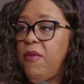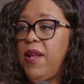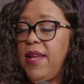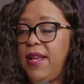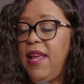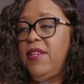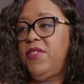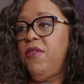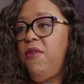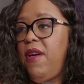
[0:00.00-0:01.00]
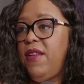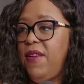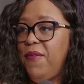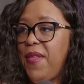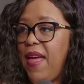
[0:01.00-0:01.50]
run enhance their quality
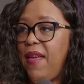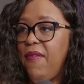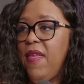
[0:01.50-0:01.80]
of life.